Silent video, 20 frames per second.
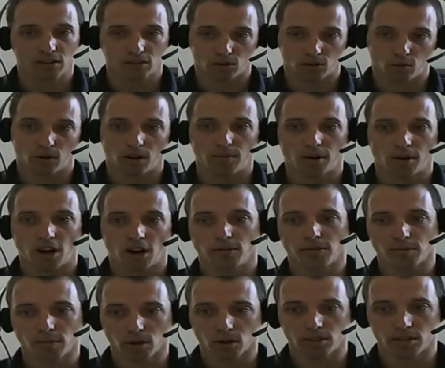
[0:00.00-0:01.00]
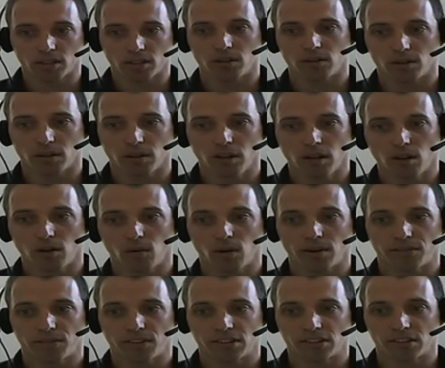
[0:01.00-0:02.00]
So 1 palm of protein,
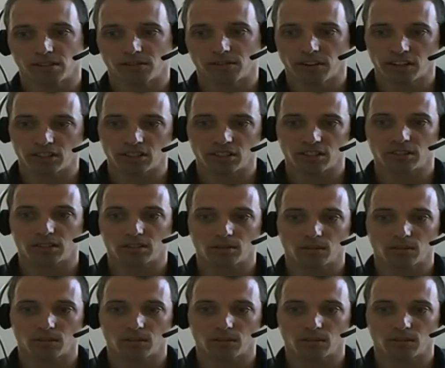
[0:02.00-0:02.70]
1 fist of veggies,